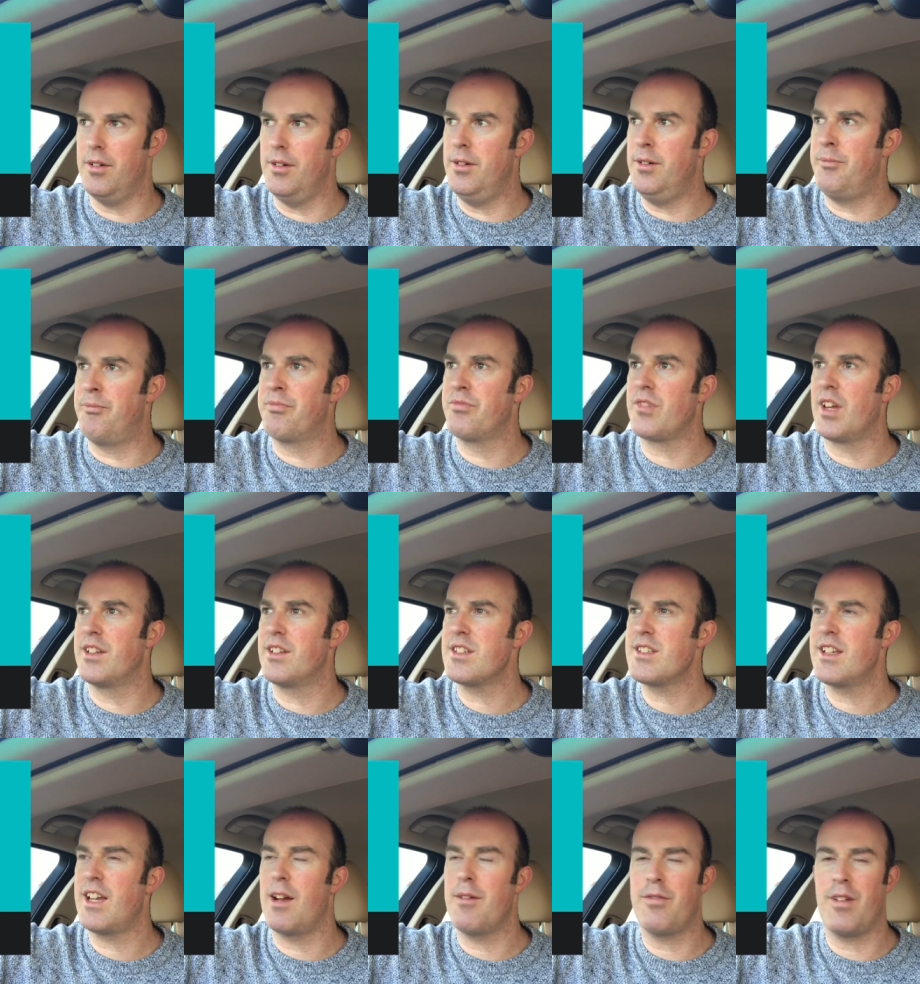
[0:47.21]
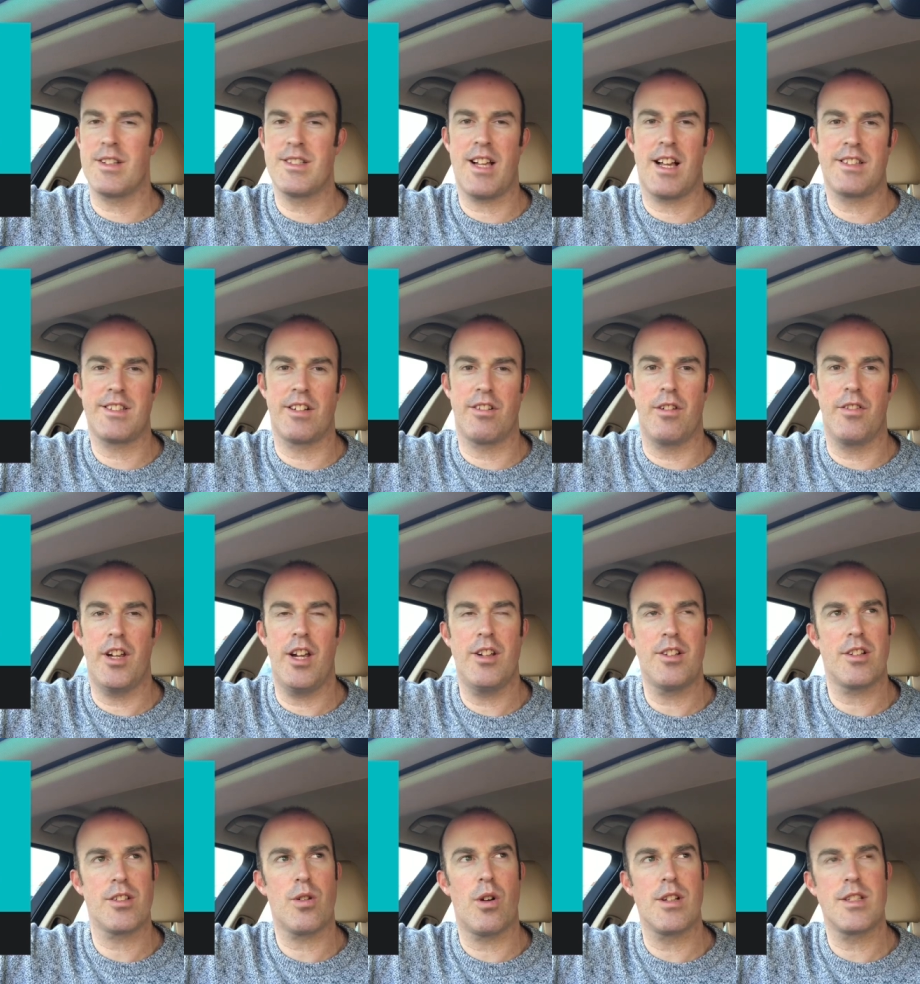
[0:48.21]
It doesn't get fantastic reviews.
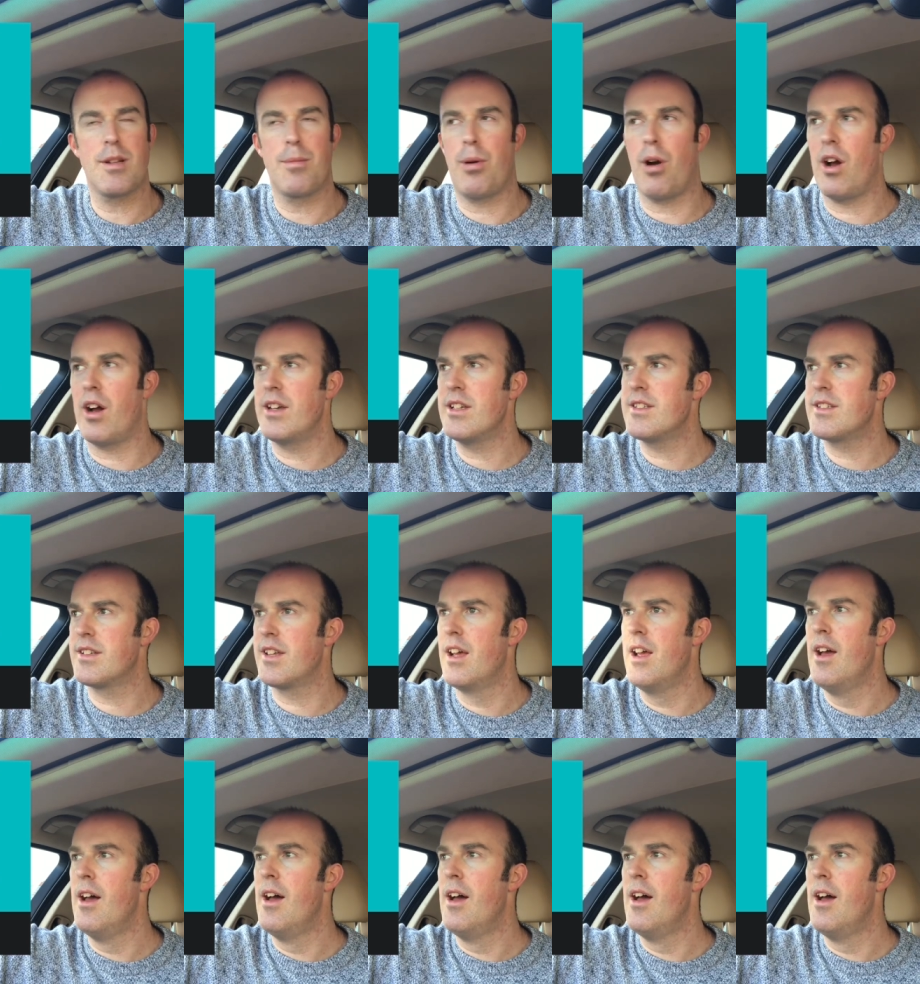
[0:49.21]
I was quite surprised.